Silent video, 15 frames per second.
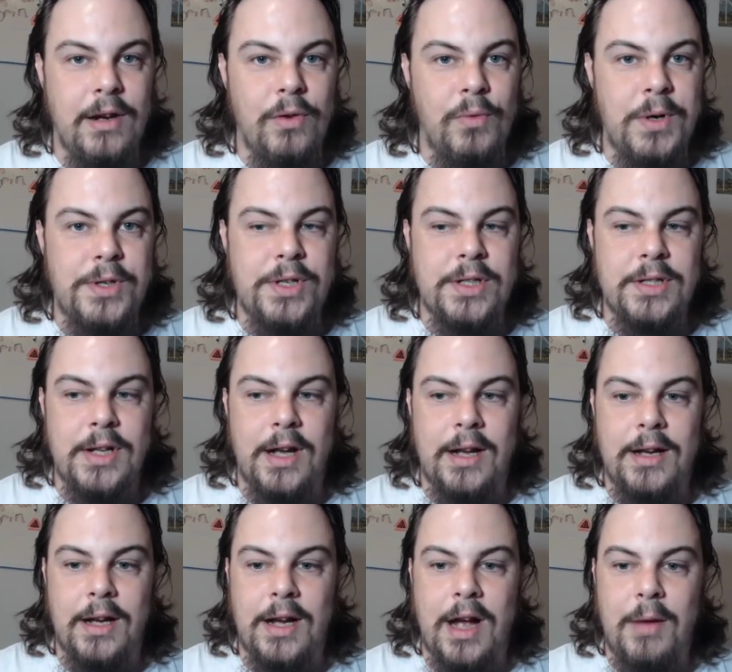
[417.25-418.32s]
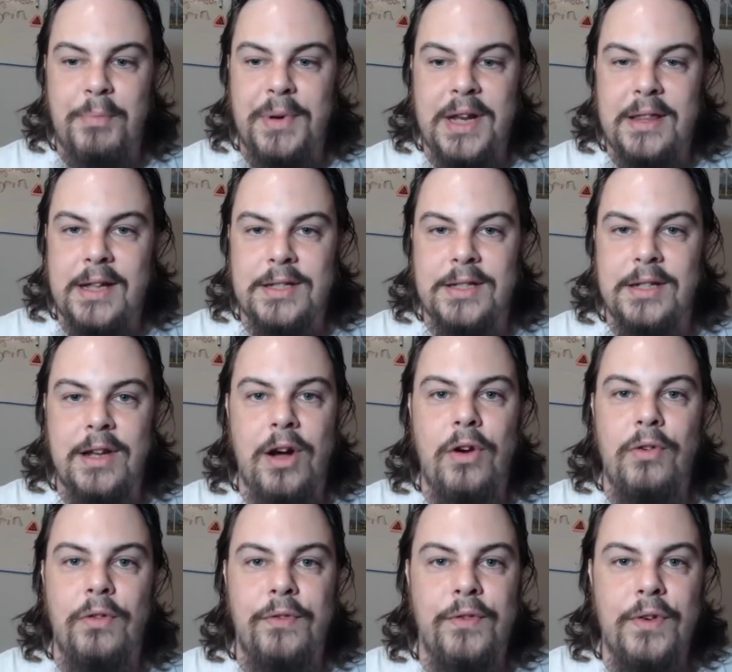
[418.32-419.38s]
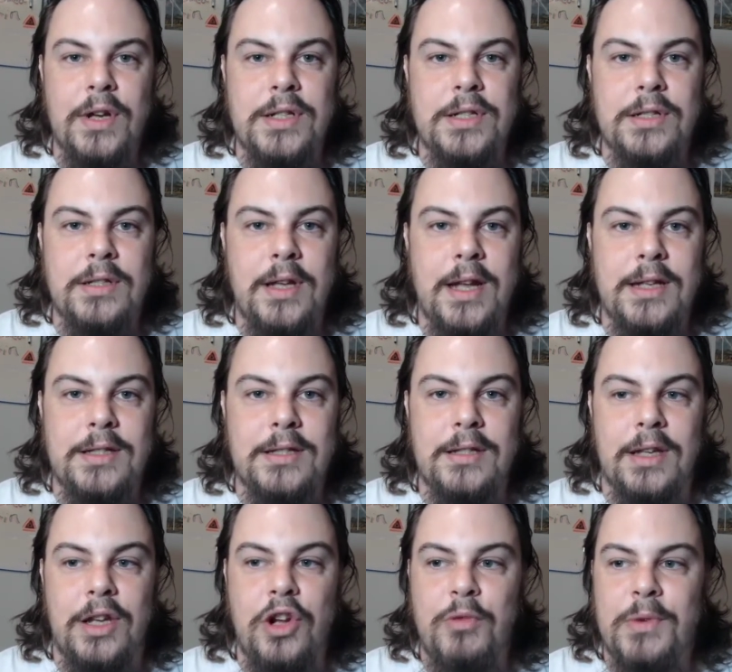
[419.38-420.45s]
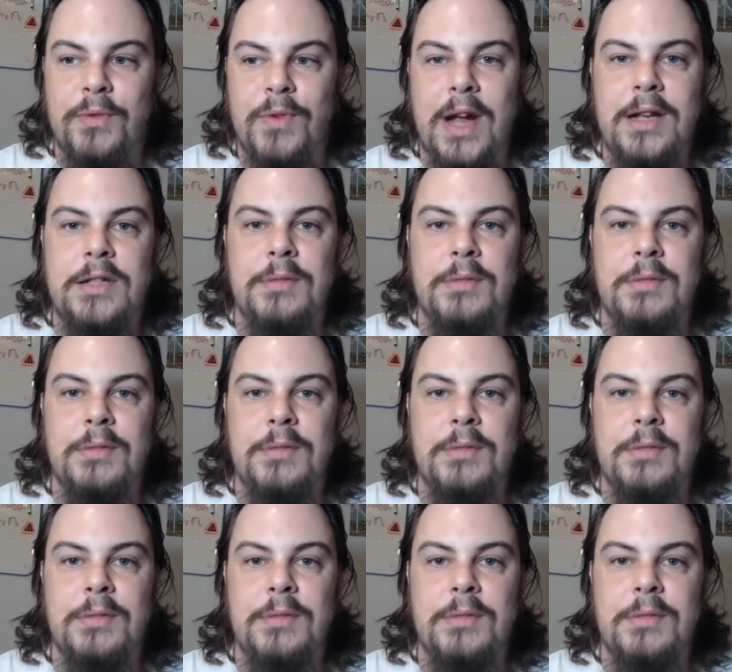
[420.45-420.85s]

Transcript: which is a company that's known for its human rights